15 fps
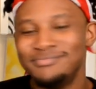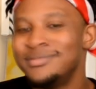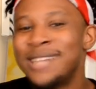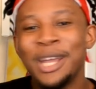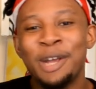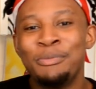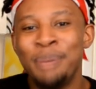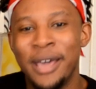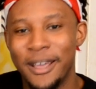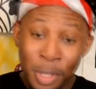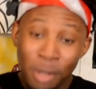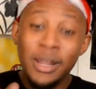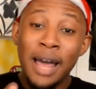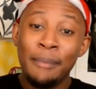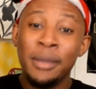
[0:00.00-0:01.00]
Take your pick.
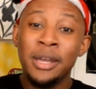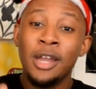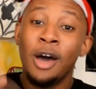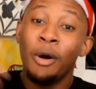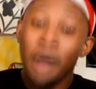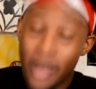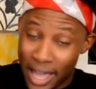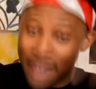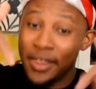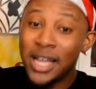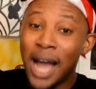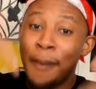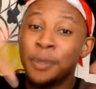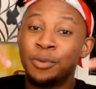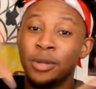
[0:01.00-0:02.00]
You let me know in the
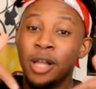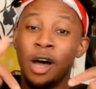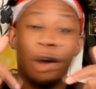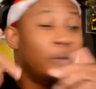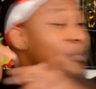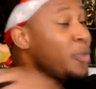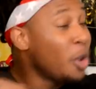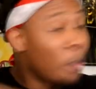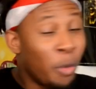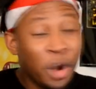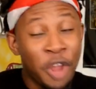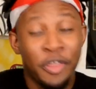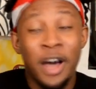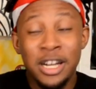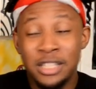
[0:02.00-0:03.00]
comments below. What are
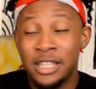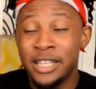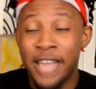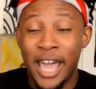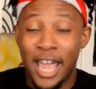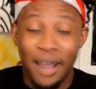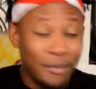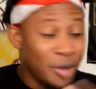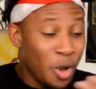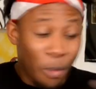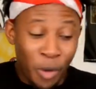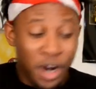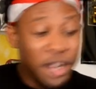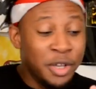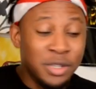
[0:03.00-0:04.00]
your thoughts on the game?
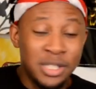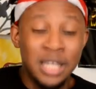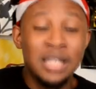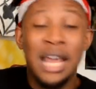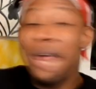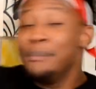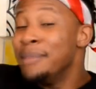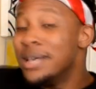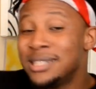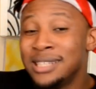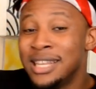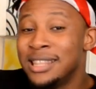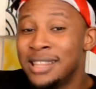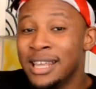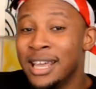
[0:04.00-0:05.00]
What did you see? Did I miss
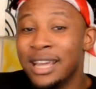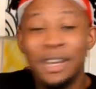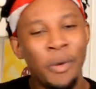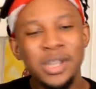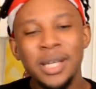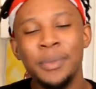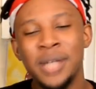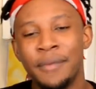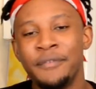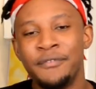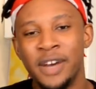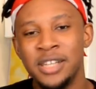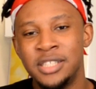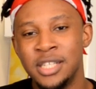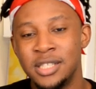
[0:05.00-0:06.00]
anything? What's up with Devin
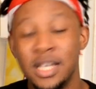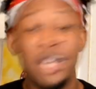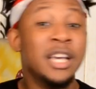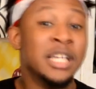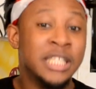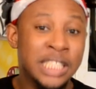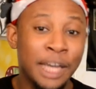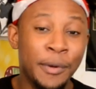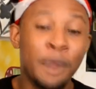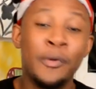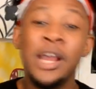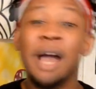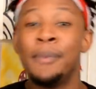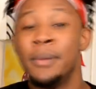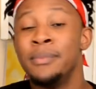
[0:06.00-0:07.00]
Funchess? Should we
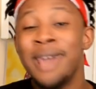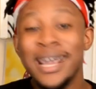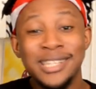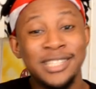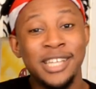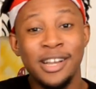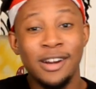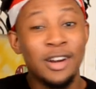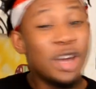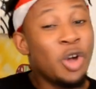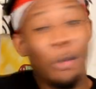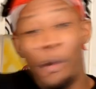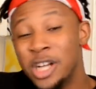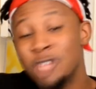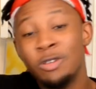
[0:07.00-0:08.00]
re-up him next year?
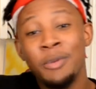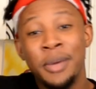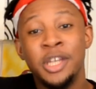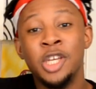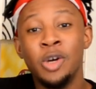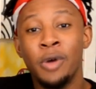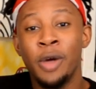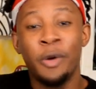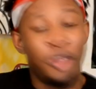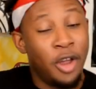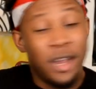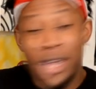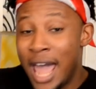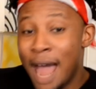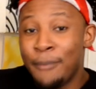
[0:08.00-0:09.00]
What should we be doing with
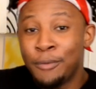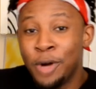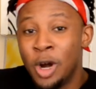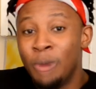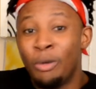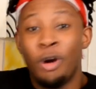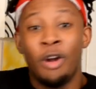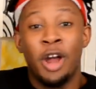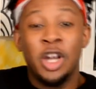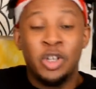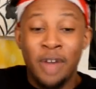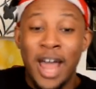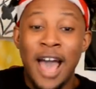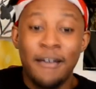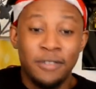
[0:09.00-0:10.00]
our cap room or our
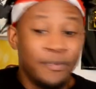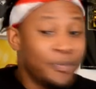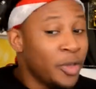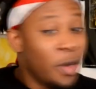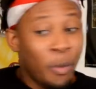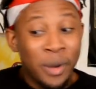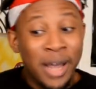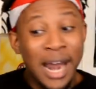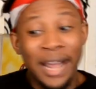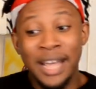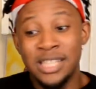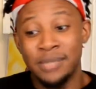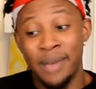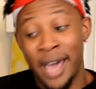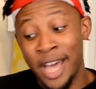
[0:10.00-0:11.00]
draft? We got to
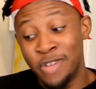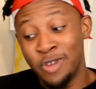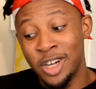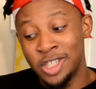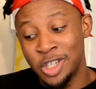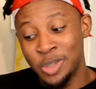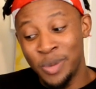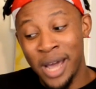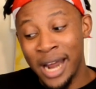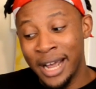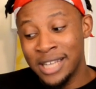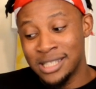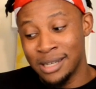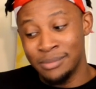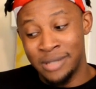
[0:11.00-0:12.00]
get some edge rushers. We got to
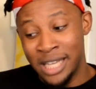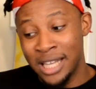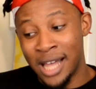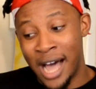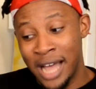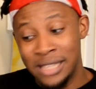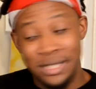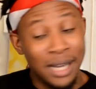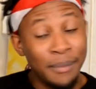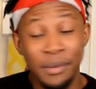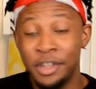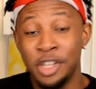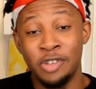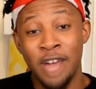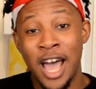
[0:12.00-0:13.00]
get some D-line, something
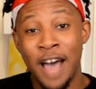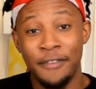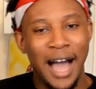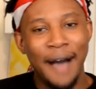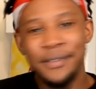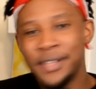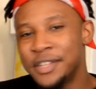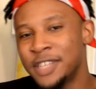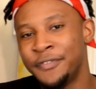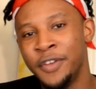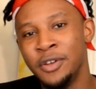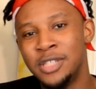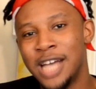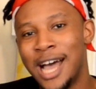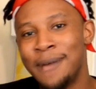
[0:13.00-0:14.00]
in the draft. I've said this a
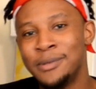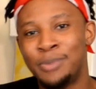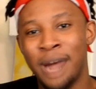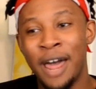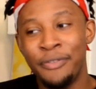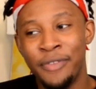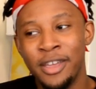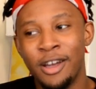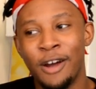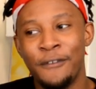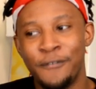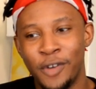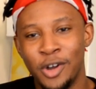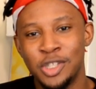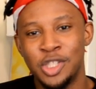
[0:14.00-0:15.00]
few times, but I think our
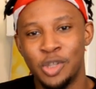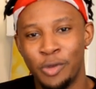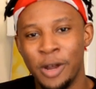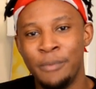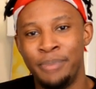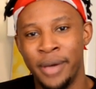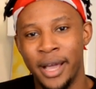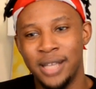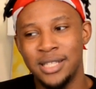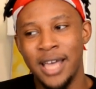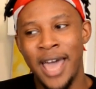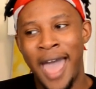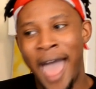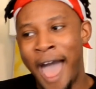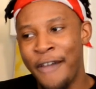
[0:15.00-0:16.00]
first three
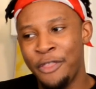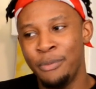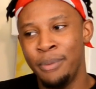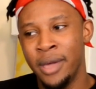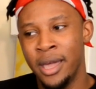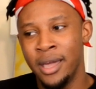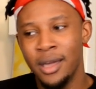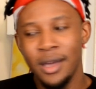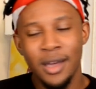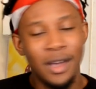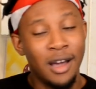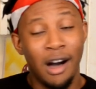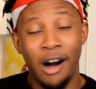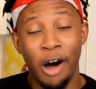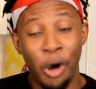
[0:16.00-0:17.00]
picks have to be
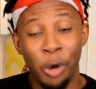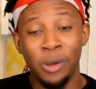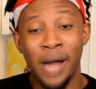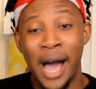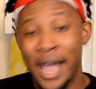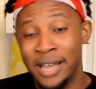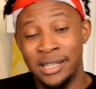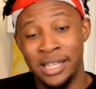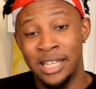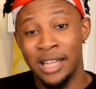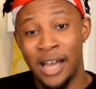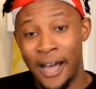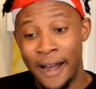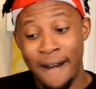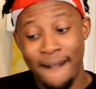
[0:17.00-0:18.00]
O-line,
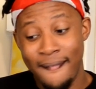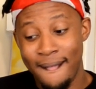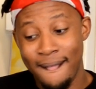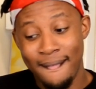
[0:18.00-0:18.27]
D-line.